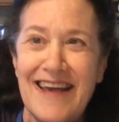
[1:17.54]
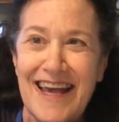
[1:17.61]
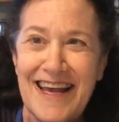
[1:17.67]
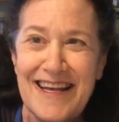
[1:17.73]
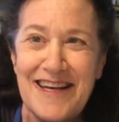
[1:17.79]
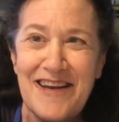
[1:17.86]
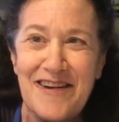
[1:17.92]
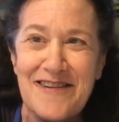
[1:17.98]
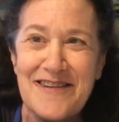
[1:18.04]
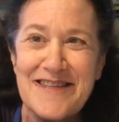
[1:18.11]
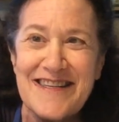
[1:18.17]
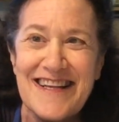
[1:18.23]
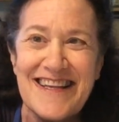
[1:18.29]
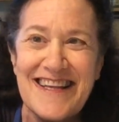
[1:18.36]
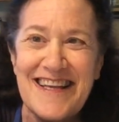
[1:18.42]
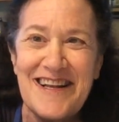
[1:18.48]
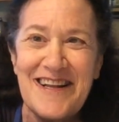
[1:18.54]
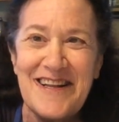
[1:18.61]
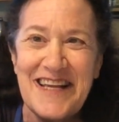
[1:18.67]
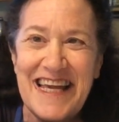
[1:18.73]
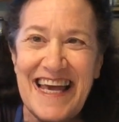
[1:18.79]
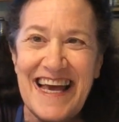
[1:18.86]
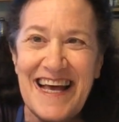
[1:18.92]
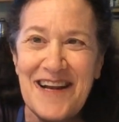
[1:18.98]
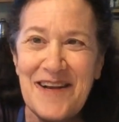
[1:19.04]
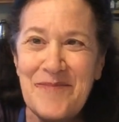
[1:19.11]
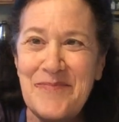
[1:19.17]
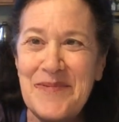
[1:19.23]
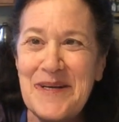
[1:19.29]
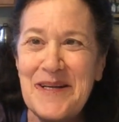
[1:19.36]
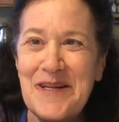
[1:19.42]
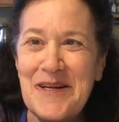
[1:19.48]
And here's a little
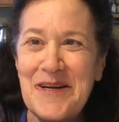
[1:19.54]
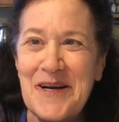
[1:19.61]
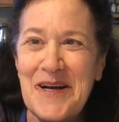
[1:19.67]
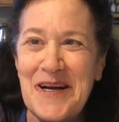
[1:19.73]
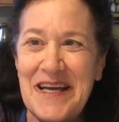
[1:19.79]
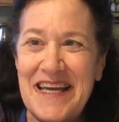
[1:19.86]
caterpillar.